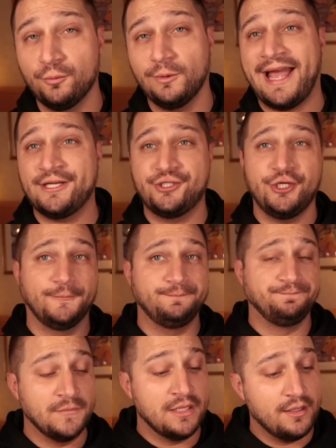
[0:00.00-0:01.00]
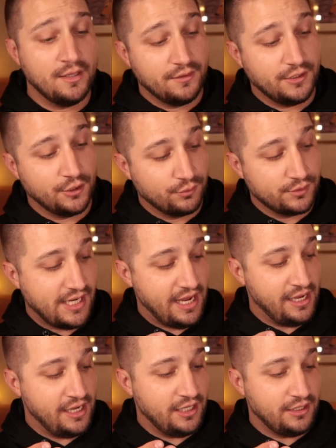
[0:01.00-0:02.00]
last year, there was
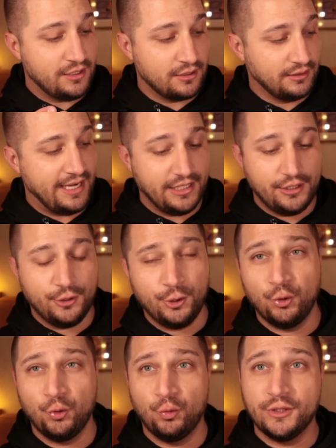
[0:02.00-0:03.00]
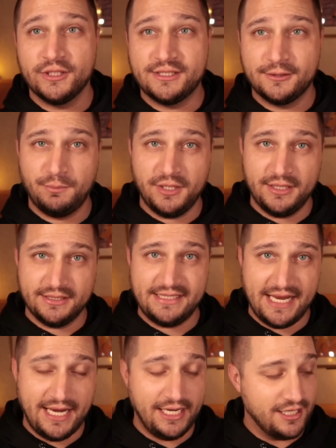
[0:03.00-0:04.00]
a young lady who was being
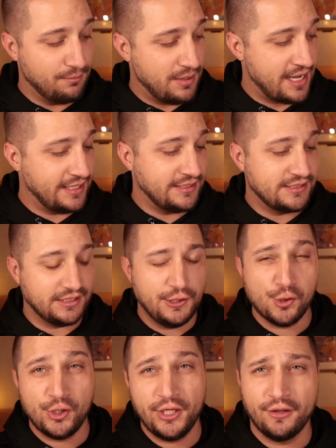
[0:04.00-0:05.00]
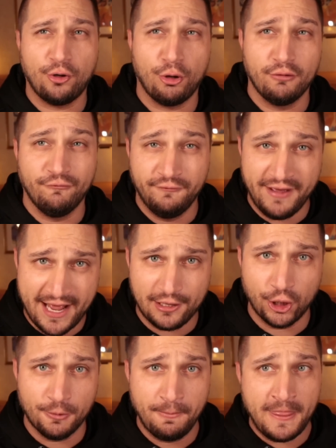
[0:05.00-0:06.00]
detained by security on the Carnival
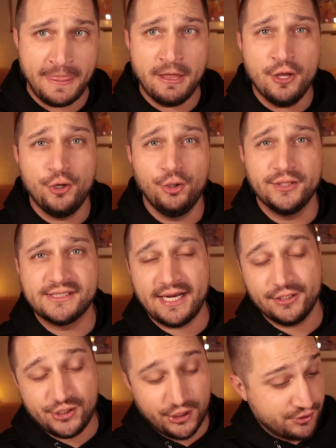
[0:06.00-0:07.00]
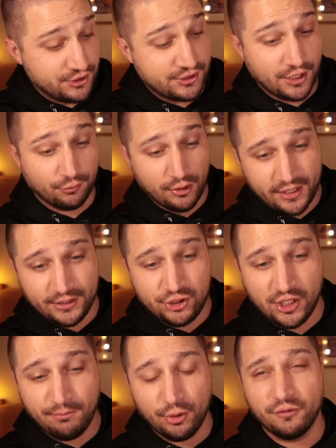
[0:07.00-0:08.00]
Valor, who decided she was just going to run and
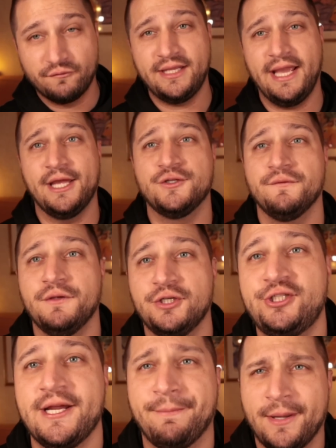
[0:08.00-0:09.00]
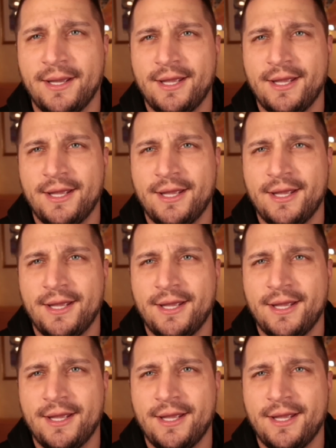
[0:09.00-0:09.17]
jump over the edge of the ship.